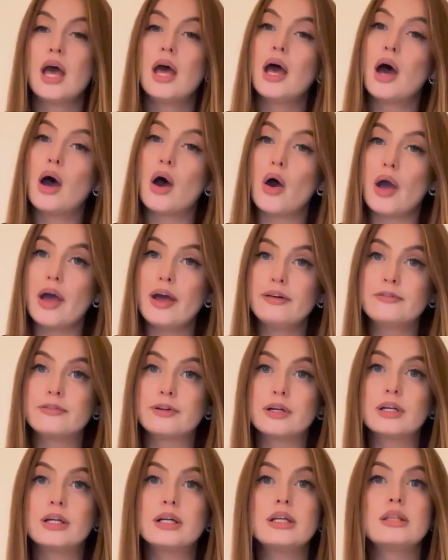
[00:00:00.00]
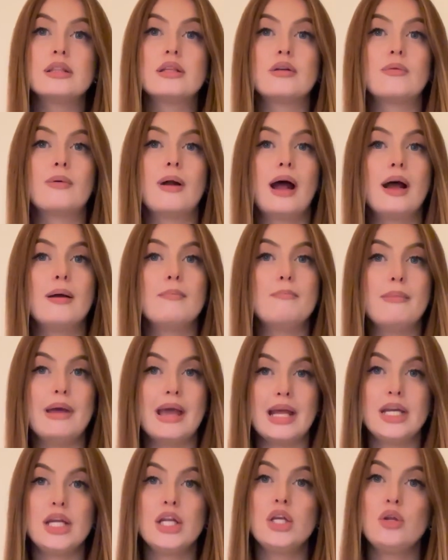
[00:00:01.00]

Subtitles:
However, there are many